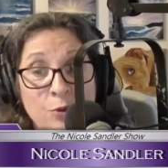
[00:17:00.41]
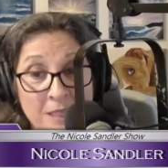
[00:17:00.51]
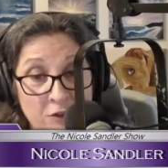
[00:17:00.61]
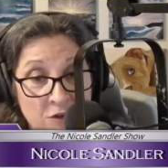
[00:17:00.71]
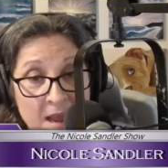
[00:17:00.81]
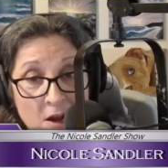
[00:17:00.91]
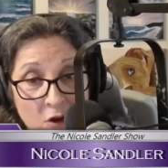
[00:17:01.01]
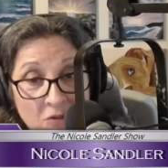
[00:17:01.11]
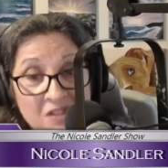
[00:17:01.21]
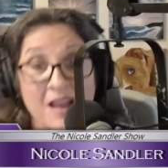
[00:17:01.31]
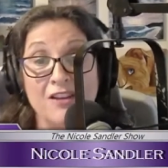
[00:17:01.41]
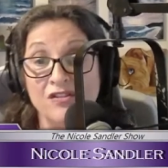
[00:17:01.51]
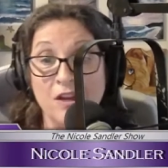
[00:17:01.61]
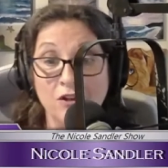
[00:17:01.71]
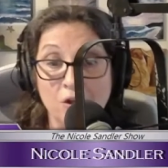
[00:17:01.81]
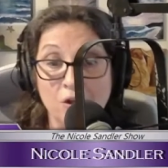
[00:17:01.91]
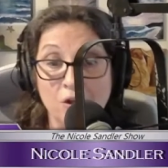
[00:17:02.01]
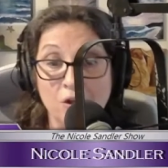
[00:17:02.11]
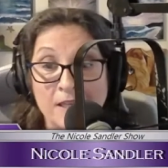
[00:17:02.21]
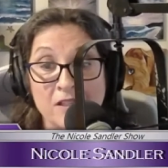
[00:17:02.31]
due to an internet hoax, said
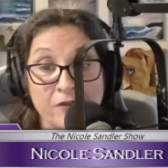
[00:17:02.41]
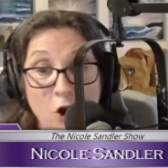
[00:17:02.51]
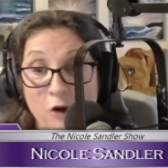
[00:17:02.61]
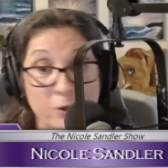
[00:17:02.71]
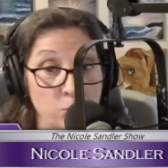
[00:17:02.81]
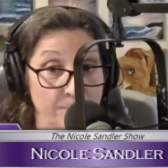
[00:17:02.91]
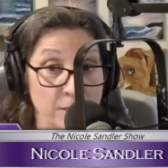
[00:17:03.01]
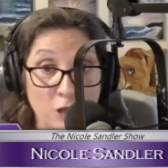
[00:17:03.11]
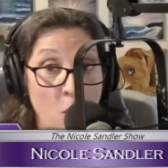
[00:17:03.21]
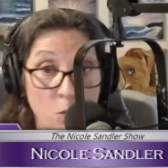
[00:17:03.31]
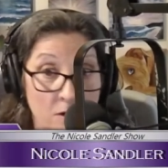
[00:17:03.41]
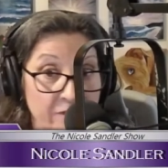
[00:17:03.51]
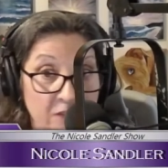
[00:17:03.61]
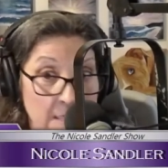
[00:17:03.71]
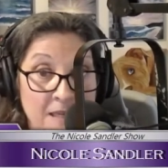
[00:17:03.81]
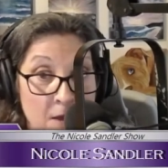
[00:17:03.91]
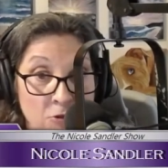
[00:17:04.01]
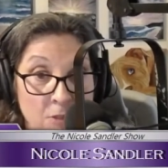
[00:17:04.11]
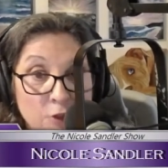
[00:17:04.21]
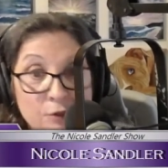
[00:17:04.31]
U.S. rates of COVID would be lower if you didn't
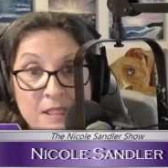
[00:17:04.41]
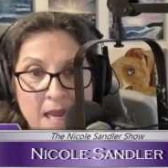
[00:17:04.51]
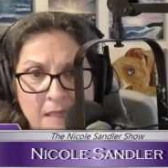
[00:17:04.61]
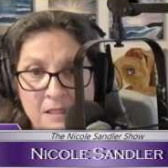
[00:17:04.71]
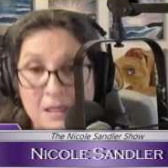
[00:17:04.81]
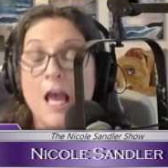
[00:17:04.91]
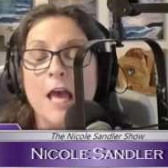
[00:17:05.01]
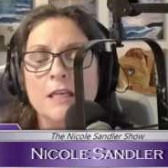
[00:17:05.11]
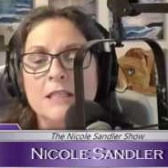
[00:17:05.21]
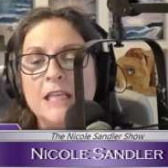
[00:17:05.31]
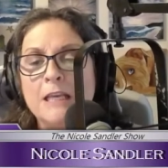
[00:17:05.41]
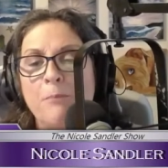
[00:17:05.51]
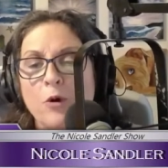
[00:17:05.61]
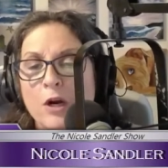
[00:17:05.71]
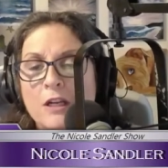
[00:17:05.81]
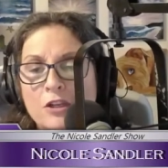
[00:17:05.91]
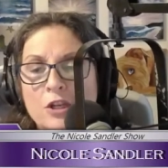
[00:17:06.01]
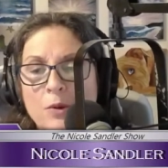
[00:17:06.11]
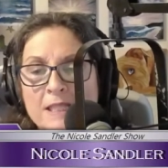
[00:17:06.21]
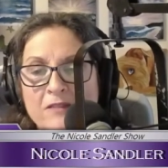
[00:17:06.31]
count the blue states, deported
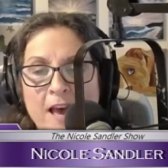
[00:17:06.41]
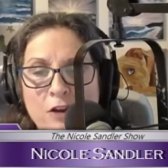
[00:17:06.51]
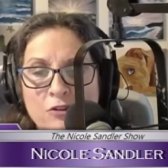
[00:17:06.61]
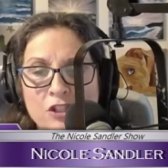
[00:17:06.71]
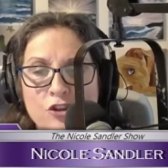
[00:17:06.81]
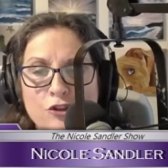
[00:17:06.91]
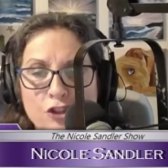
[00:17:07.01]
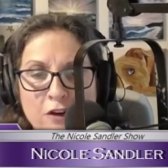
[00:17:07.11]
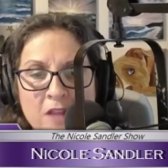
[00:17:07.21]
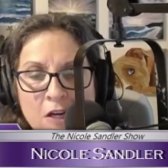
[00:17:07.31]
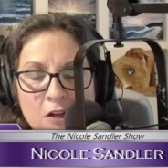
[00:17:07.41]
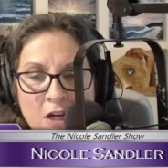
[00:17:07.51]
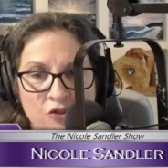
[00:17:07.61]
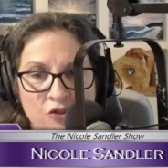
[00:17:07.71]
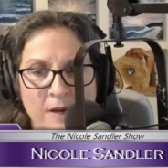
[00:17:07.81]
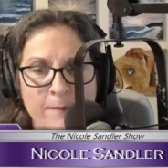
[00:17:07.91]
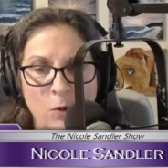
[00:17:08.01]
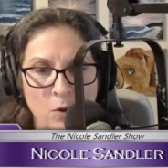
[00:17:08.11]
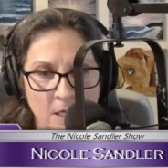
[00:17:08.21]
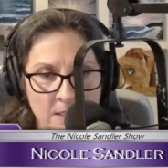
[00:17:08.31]
U.S. veterans who served their country
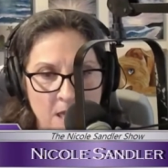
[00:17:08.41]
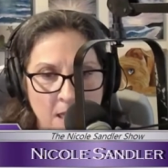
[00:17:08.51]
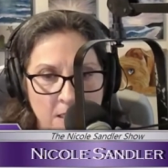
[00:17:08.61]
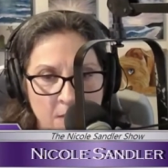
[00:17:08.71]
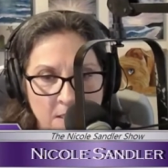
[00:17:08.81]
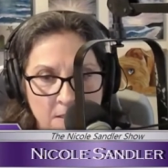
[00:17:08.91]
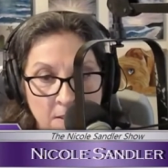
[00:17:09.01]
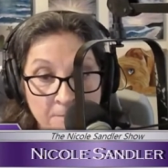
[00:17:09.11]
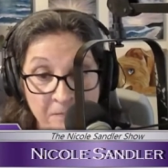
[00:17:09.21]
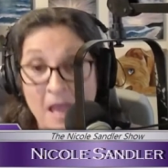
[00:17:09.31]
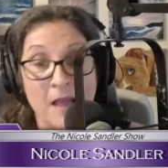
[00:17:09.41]
but were undocumented,